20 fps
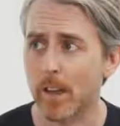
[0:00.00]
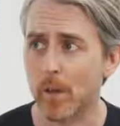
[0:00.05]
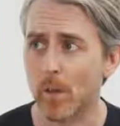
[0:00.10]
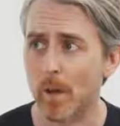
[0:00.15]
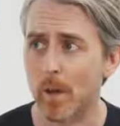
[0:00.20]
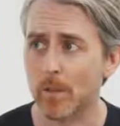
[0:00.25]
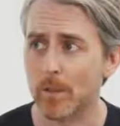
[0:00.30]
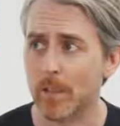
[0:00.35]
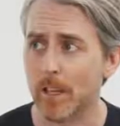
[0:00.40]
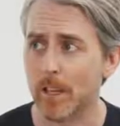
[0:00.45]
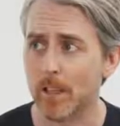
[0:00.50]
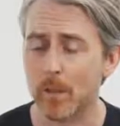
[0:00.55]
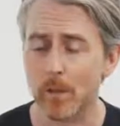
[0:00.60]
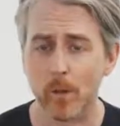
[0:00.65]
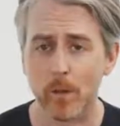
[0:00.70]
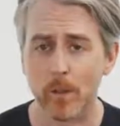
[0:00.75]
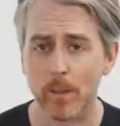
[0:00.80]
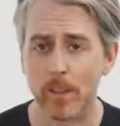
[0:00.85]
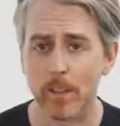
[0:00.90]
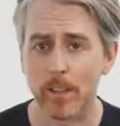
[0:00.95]
on the website and
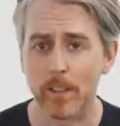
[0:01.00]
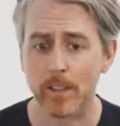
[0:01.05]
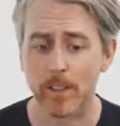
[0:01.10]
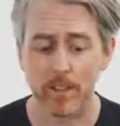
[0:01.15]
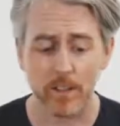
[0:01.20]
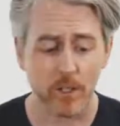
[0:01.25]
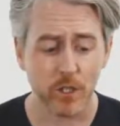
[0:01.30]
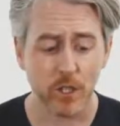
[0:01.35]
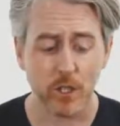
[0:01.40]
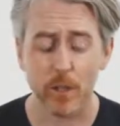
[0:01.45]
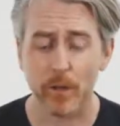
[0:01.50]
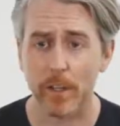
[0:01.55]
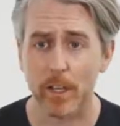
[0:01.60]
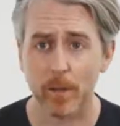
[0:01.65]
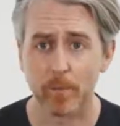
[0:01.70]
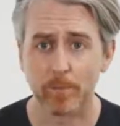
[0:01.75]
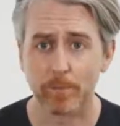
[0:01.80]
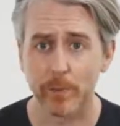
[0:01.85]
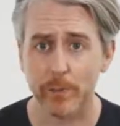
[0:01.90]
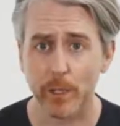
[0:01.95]
ordered it, and this showed up,
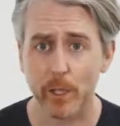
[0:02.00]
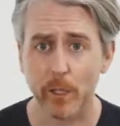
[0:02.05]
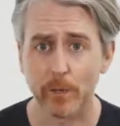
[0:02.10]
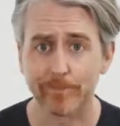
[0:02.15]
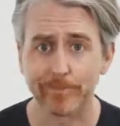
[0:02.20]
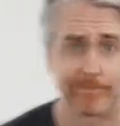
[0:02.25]
so.